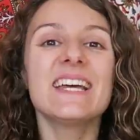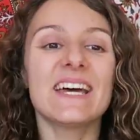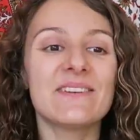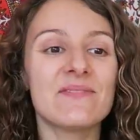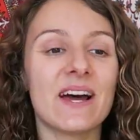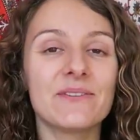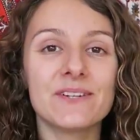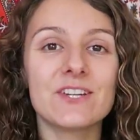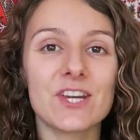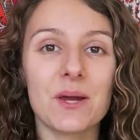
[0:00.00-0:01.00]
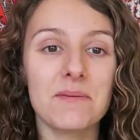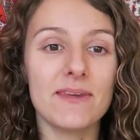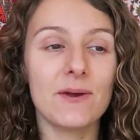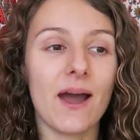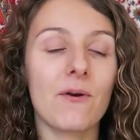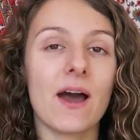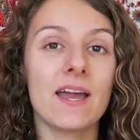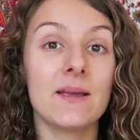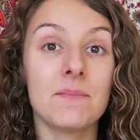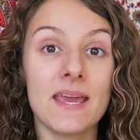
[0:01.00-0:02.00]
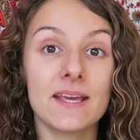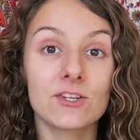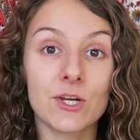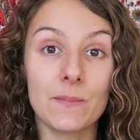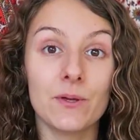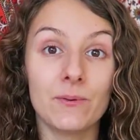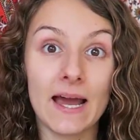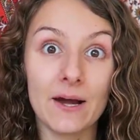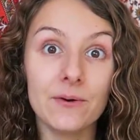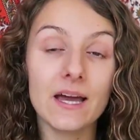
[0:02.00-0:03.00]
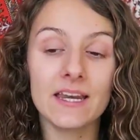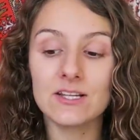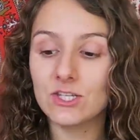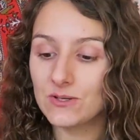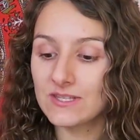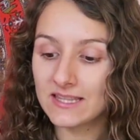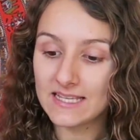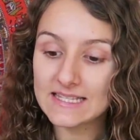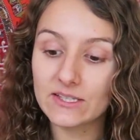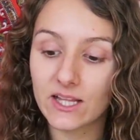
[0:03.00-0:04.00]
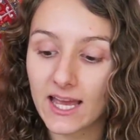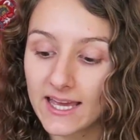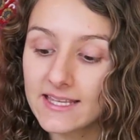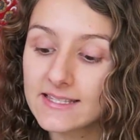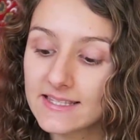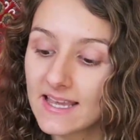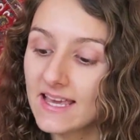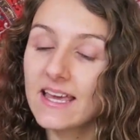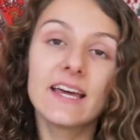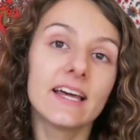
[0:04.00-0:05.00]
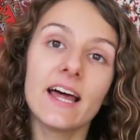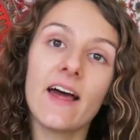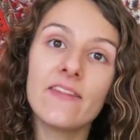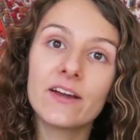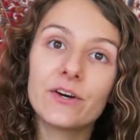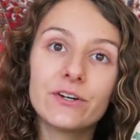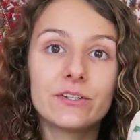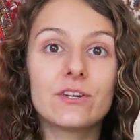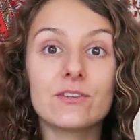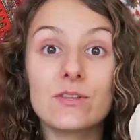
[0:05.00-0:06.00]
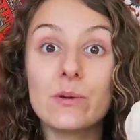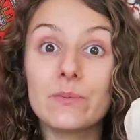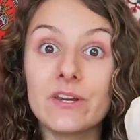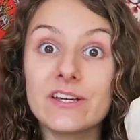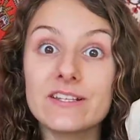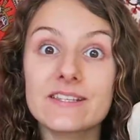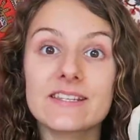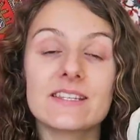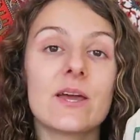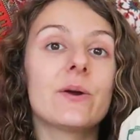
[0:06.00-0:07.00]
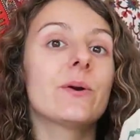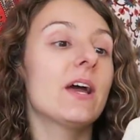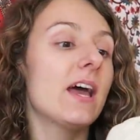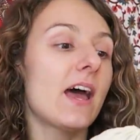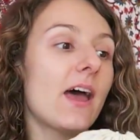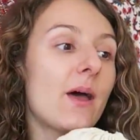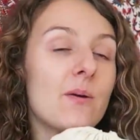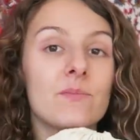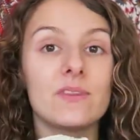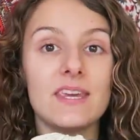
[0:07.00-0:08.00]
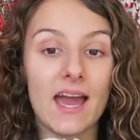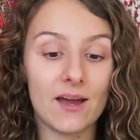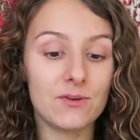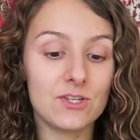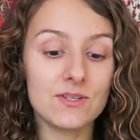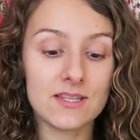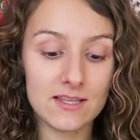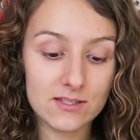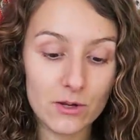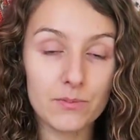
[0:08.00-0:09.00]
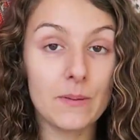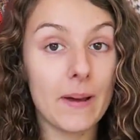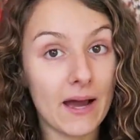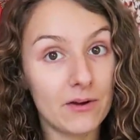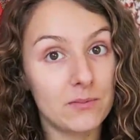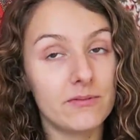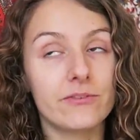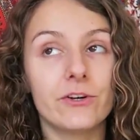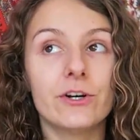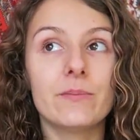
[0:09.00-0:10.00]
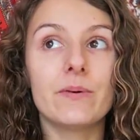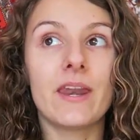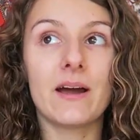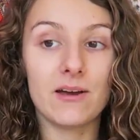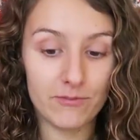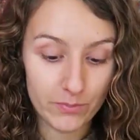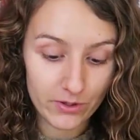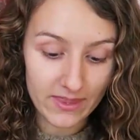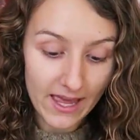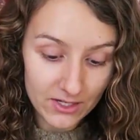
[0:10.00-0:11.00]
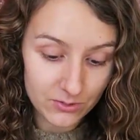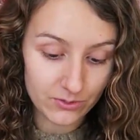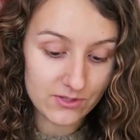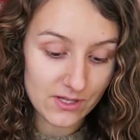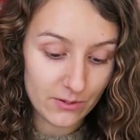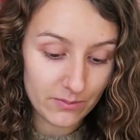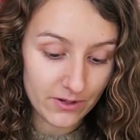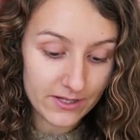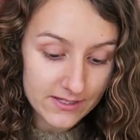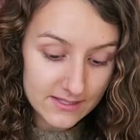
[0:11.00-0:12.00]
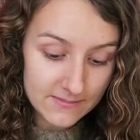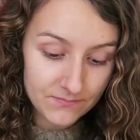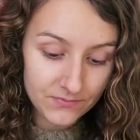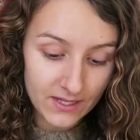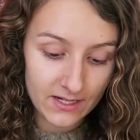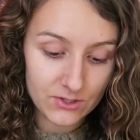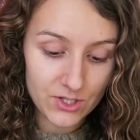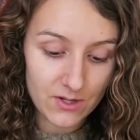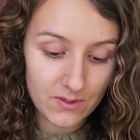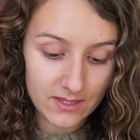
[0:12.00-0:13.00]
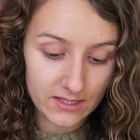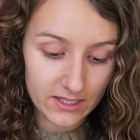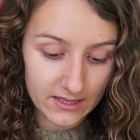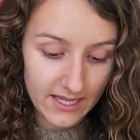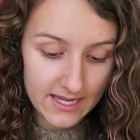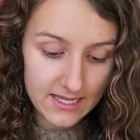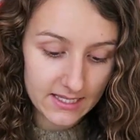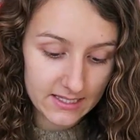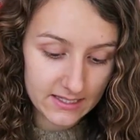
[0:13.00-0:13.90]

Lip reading: I want to share with you how I make shampoo now, and it's using these little guys, and they're called soap nuts. So yeah, I was using the soap nut powder before, but now I've bought the actual soap nuts, and I'll show you what they look like